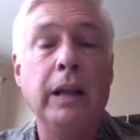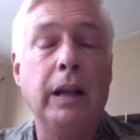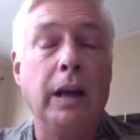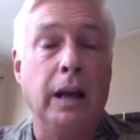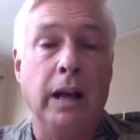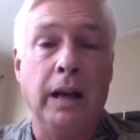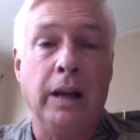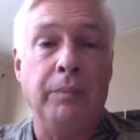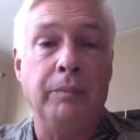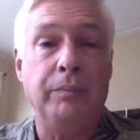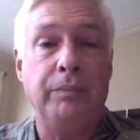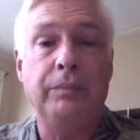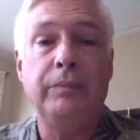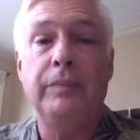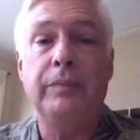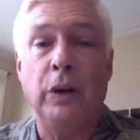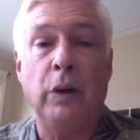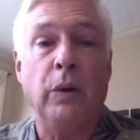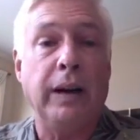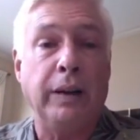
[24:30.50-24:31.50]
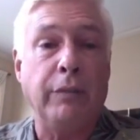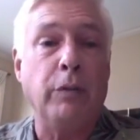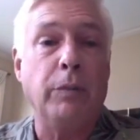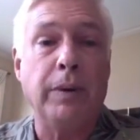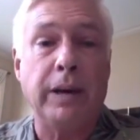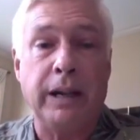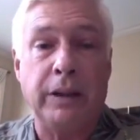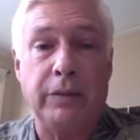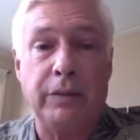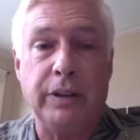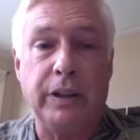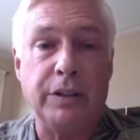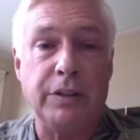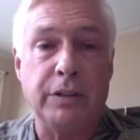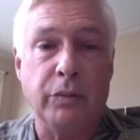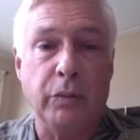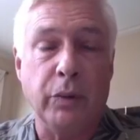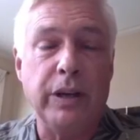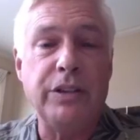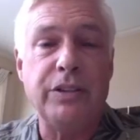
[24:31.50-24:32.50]
Everybody thinks
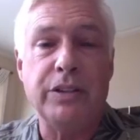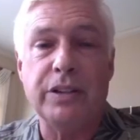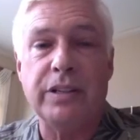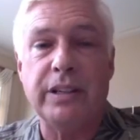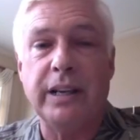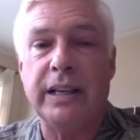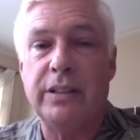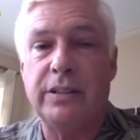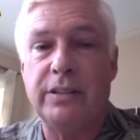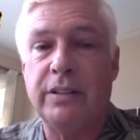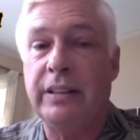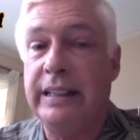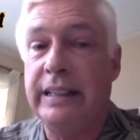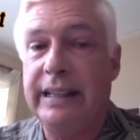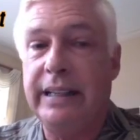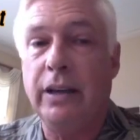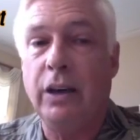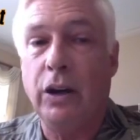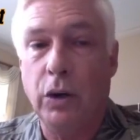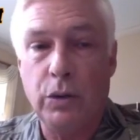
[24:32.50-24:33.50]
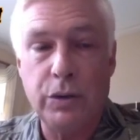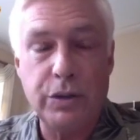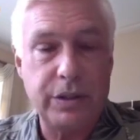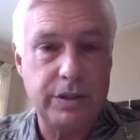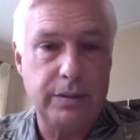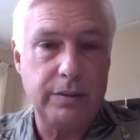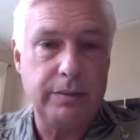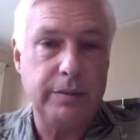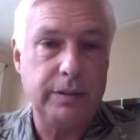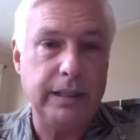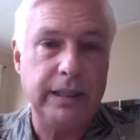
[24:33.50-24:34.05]
of Regis as the host.